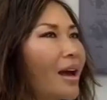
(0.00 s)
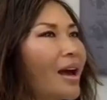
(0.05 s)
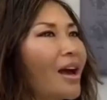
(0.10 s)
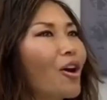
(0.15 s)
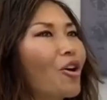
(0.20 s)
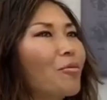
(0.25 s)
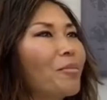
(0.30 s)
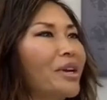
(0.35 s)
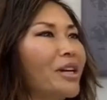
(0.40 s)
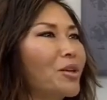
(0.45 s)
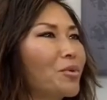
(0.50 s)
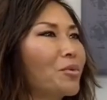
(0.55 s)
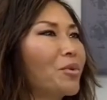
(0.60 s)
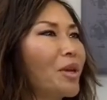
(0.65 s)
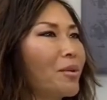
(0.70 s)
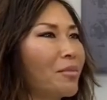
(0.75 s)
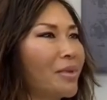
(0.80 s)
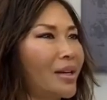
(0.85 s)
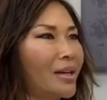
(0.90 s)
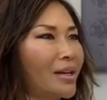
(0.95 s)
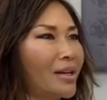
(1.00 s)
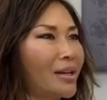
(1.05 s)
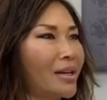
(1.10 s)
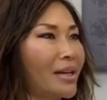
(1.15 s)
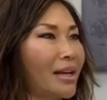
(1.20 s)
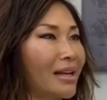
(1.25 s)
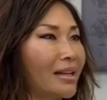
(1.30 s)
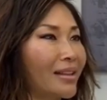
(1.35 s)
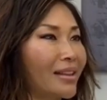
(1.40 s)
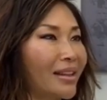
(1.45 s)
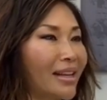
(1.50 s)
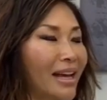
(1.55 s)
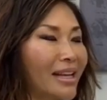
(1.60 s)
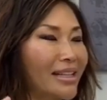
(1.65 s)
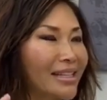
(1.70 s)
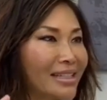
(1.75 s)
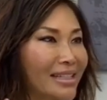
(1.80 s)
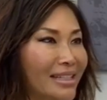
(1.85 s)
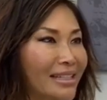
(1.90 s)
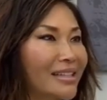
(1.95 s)
how many women
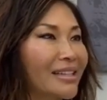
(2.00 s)
that